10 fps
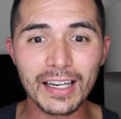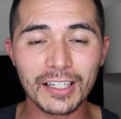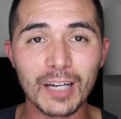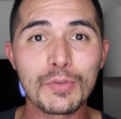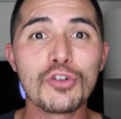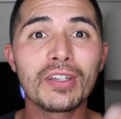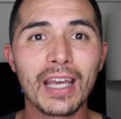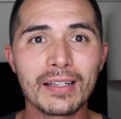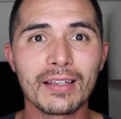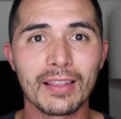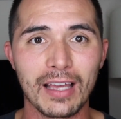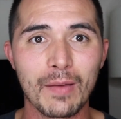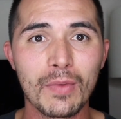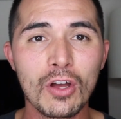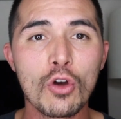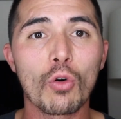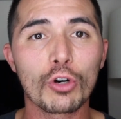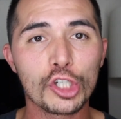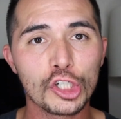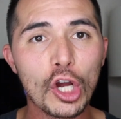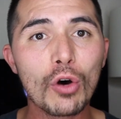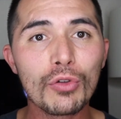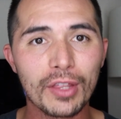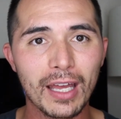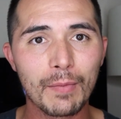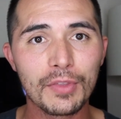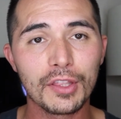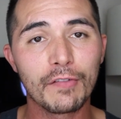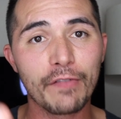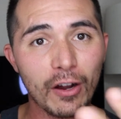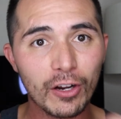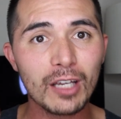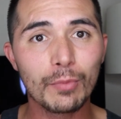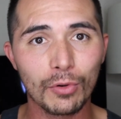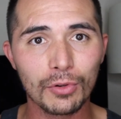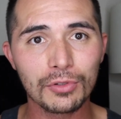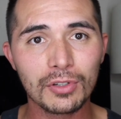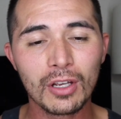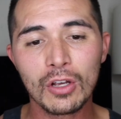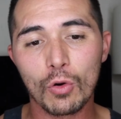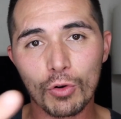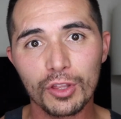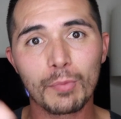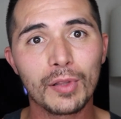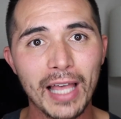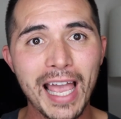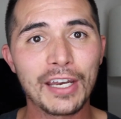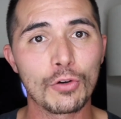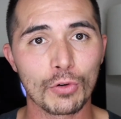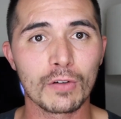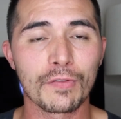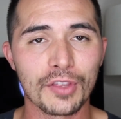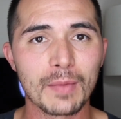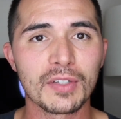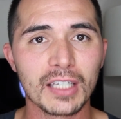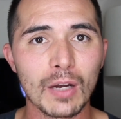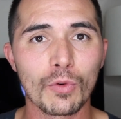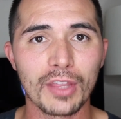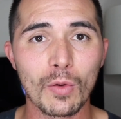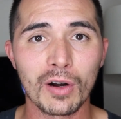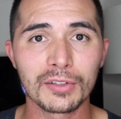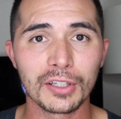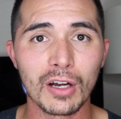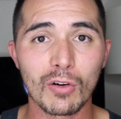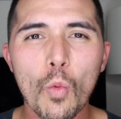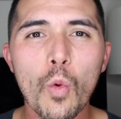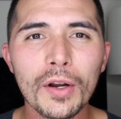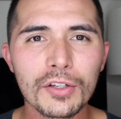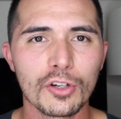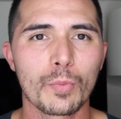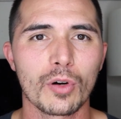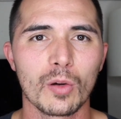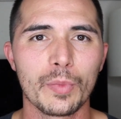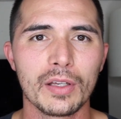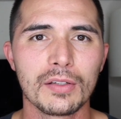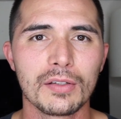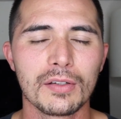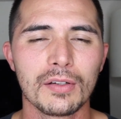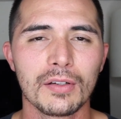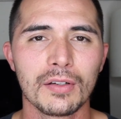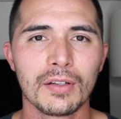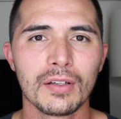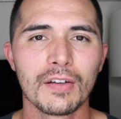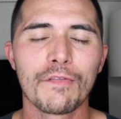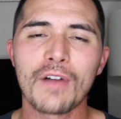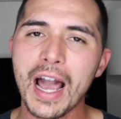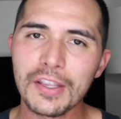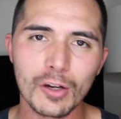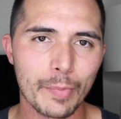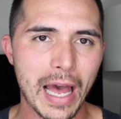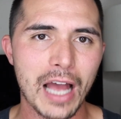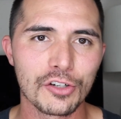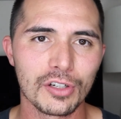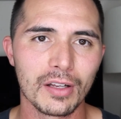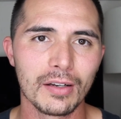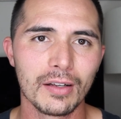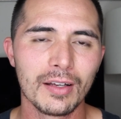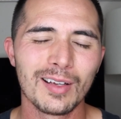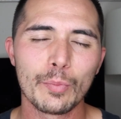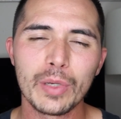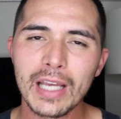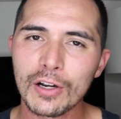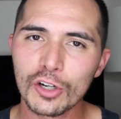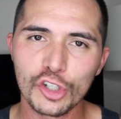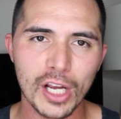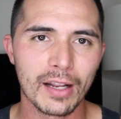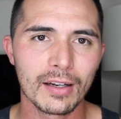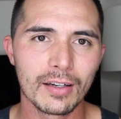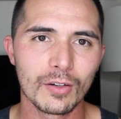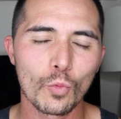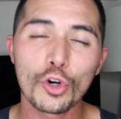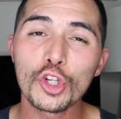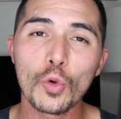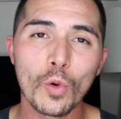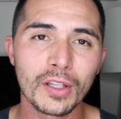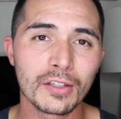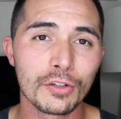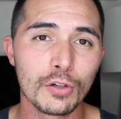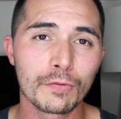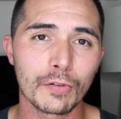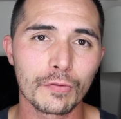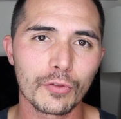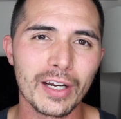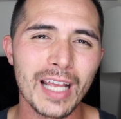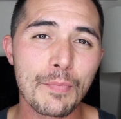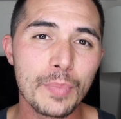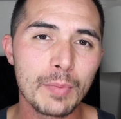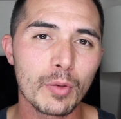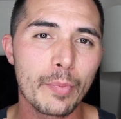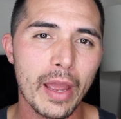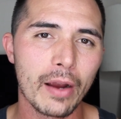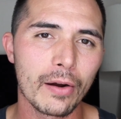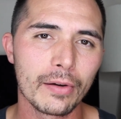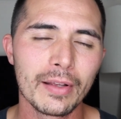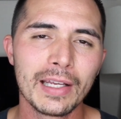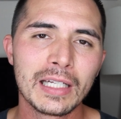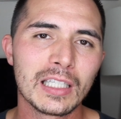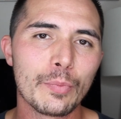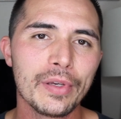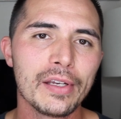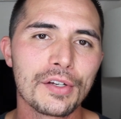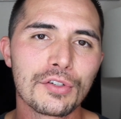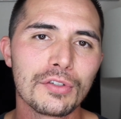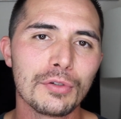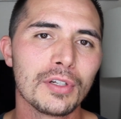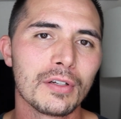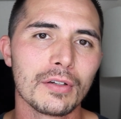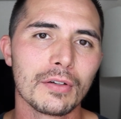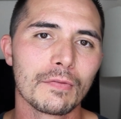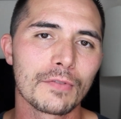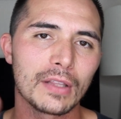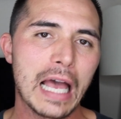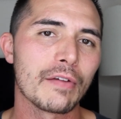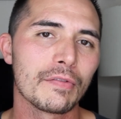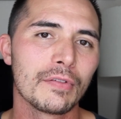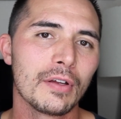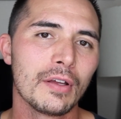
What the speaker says: communicate to them or show them the variables or the plan in order for them to get where they wanted to go. What is your purpose? Find your passion. Be energetic. What are you willing to do for free? And be prepared to be a student for life.